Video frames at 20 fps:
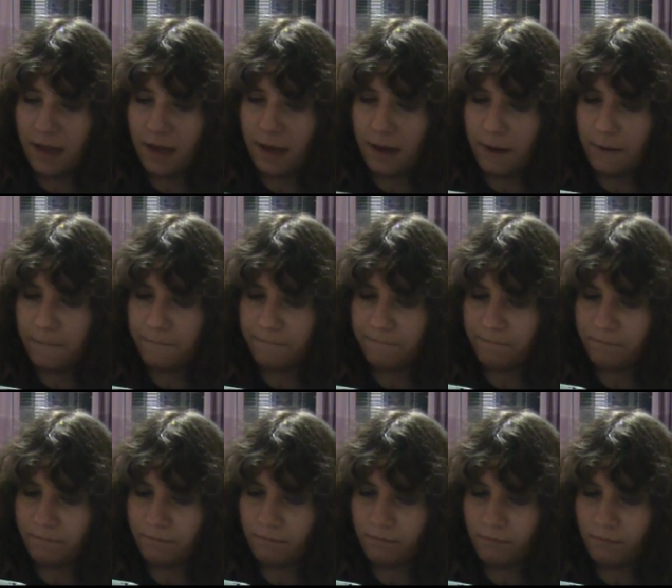
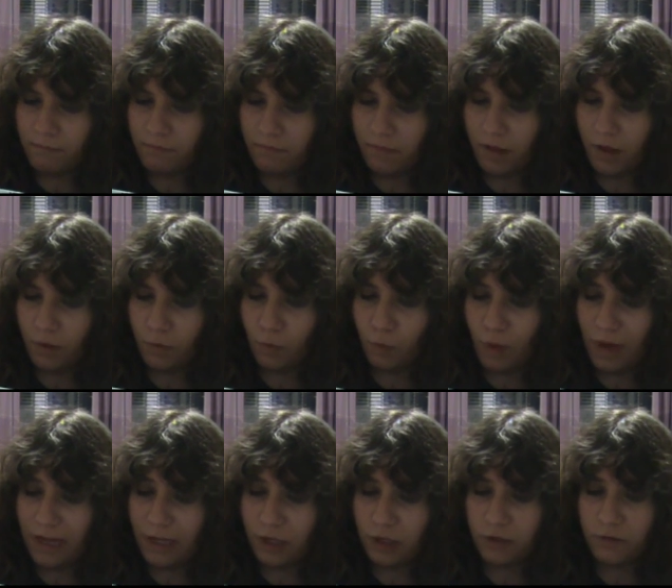um,
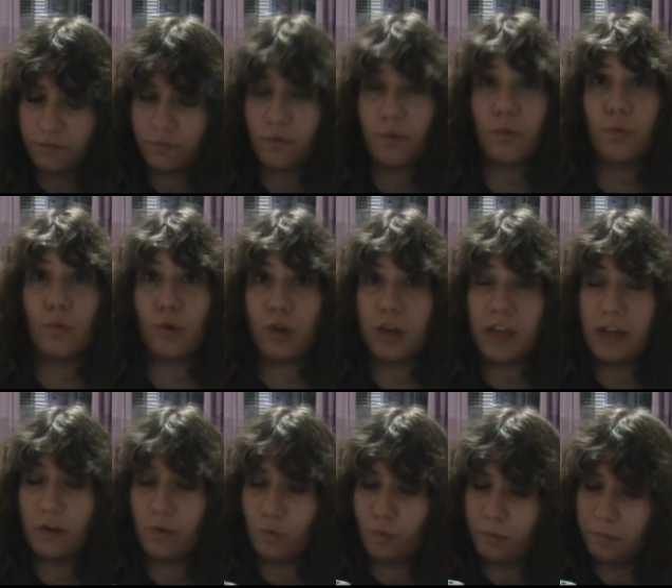wages for a
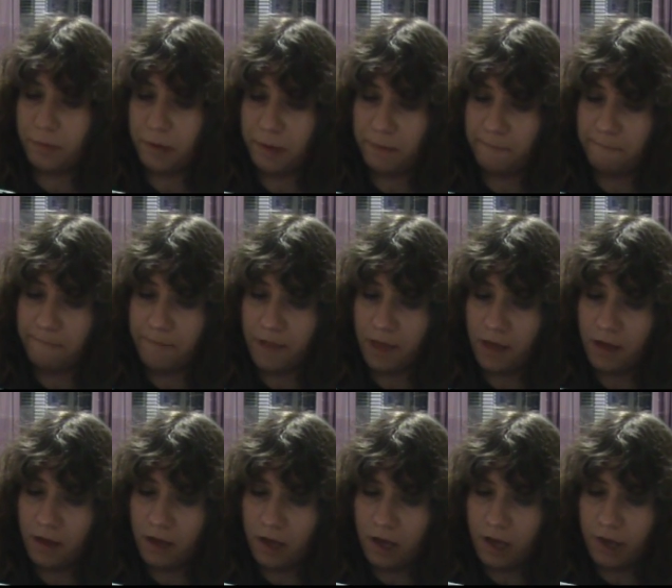working woman.
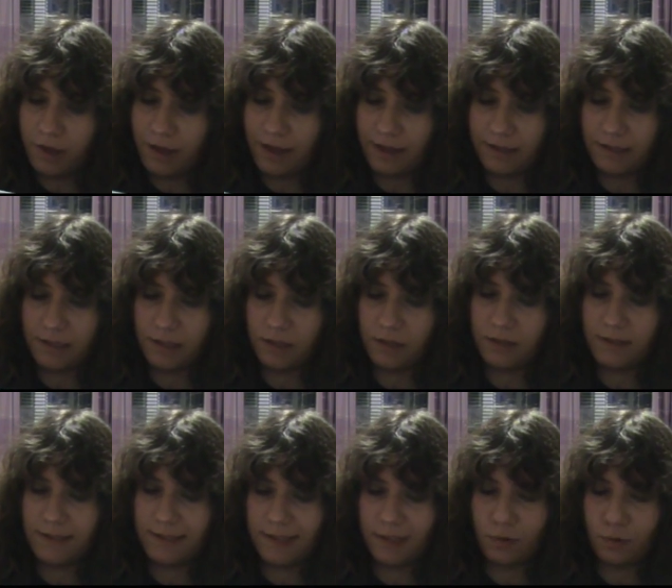They are still
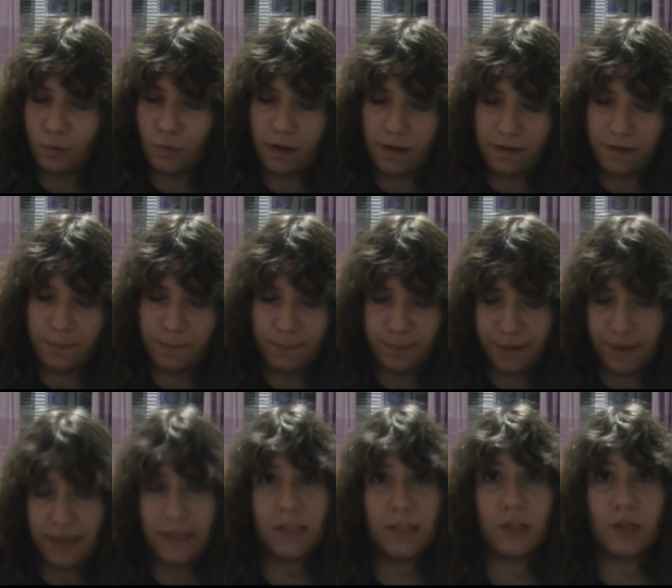considered one of the
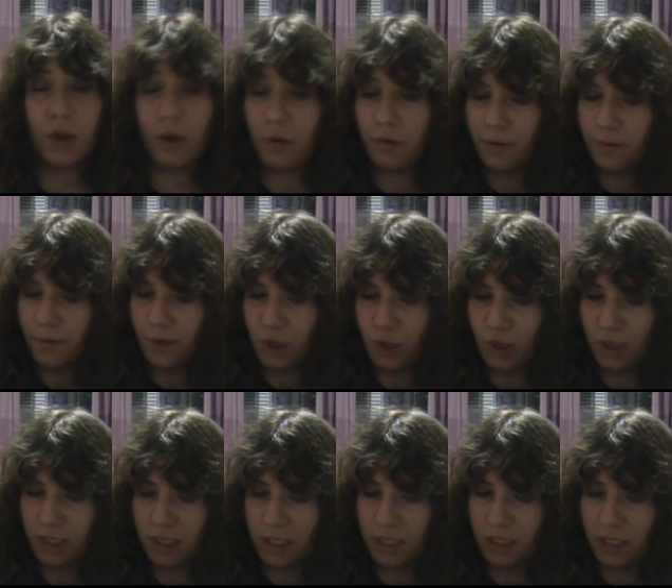best sewing
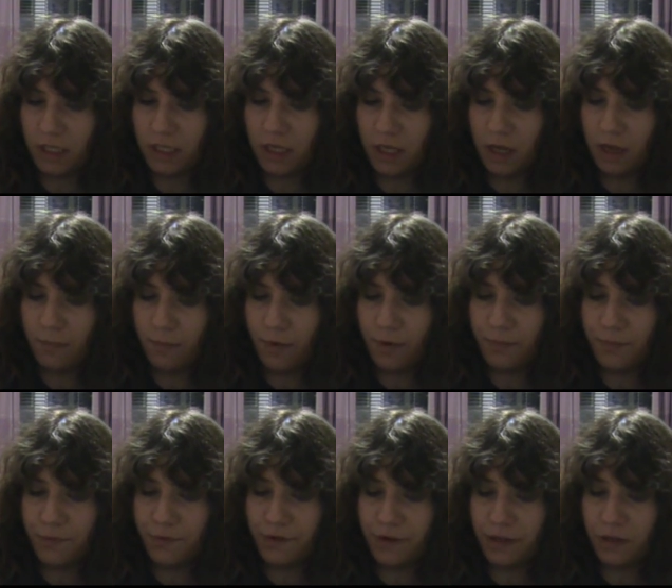machines by
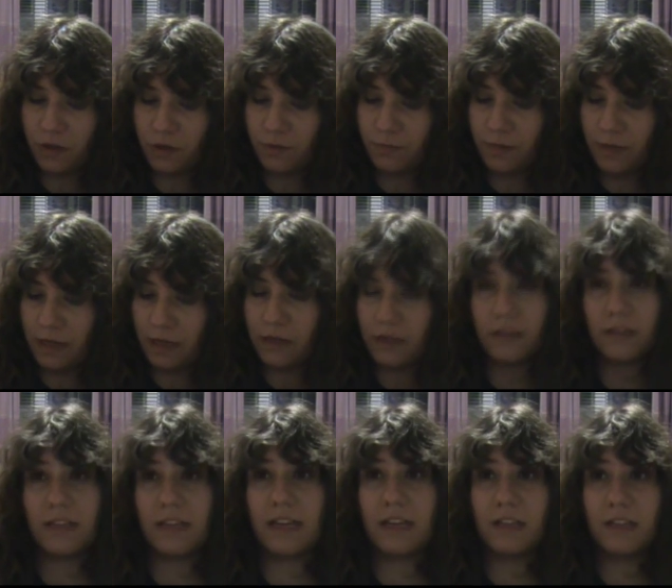professional
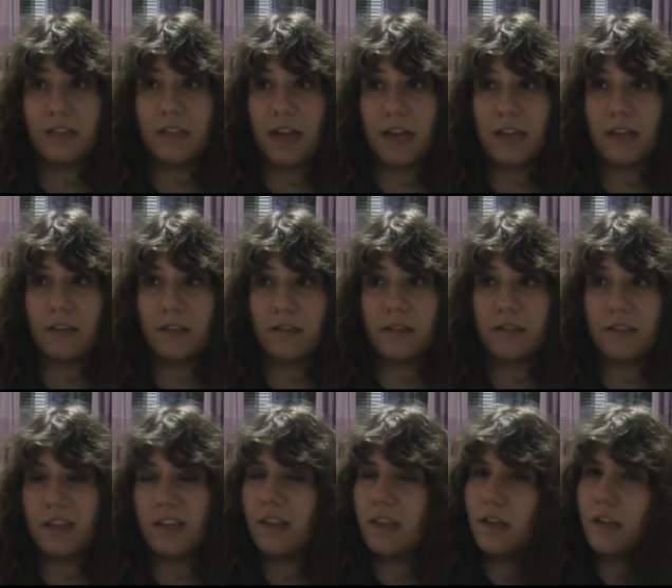makers and
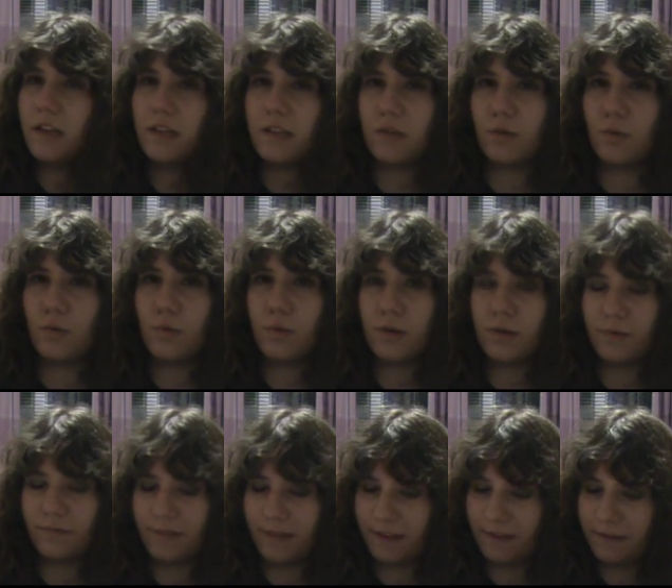tailors. I think I saw
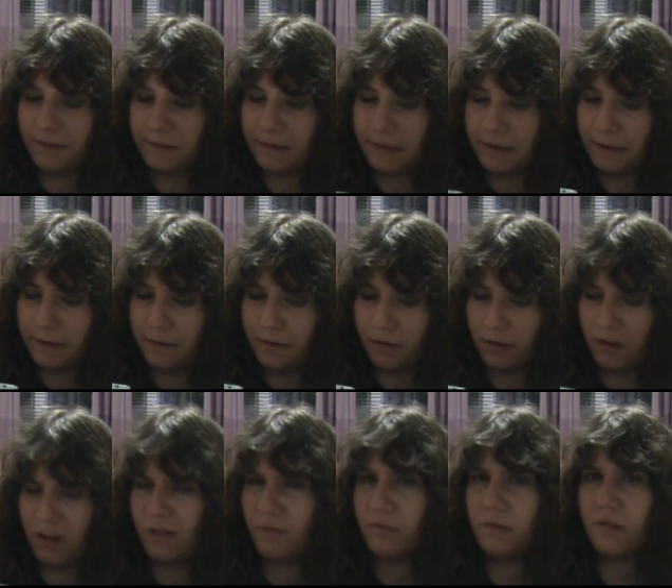one recently.
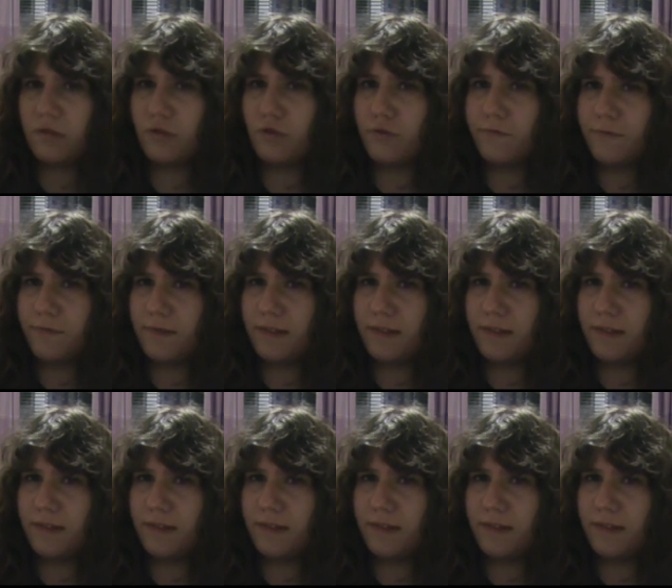Oh, I wasn't sure if it